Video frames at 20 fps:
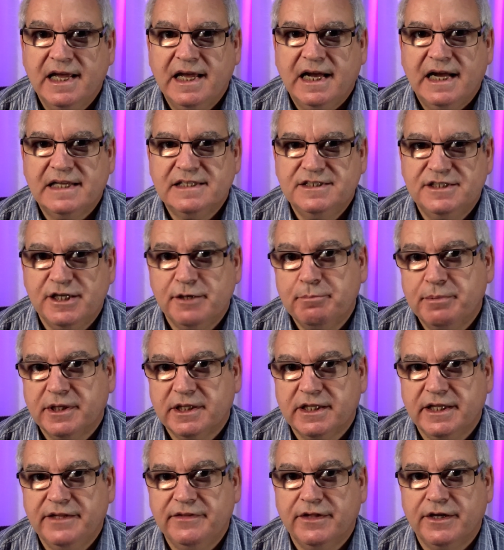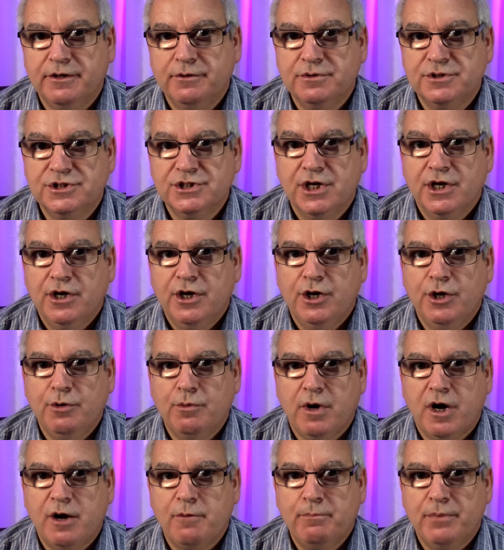and typically those who
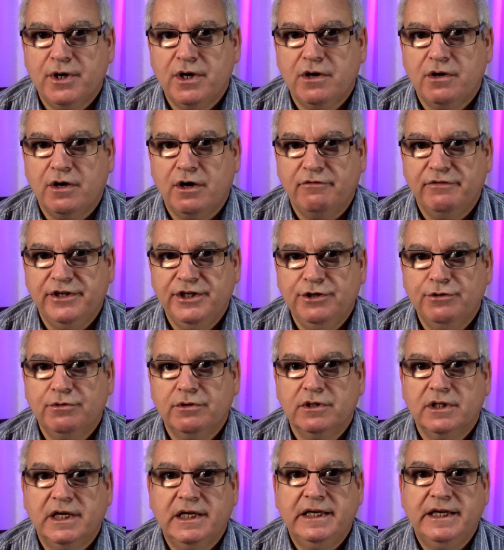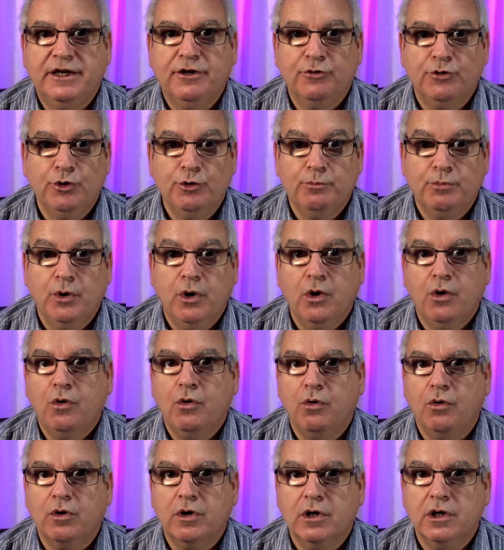are part of a ukulele group
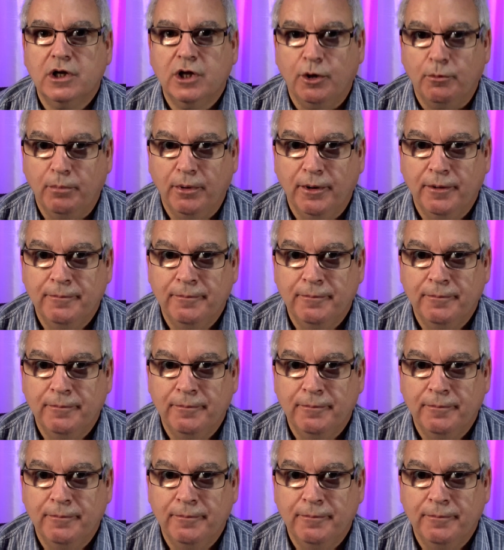or club.